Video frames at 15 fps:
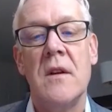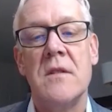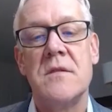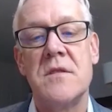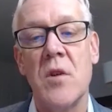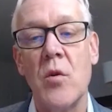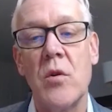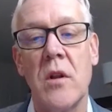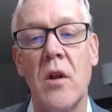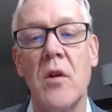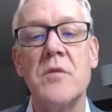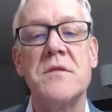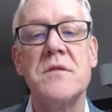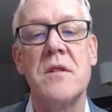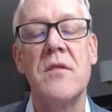so
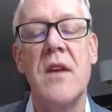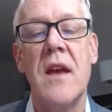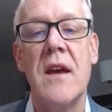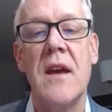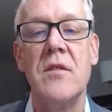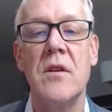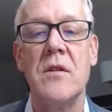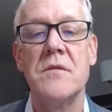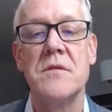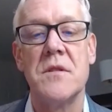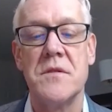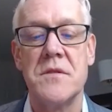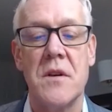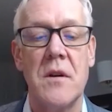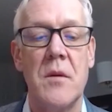close to the end
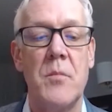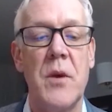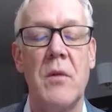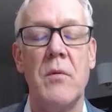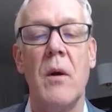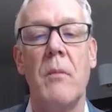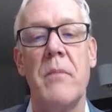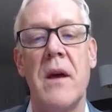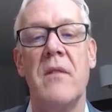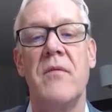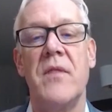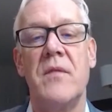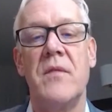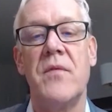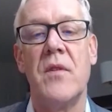user is going to be a real
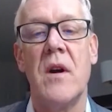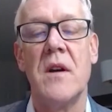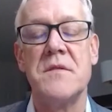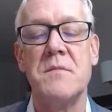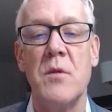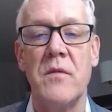benefit for us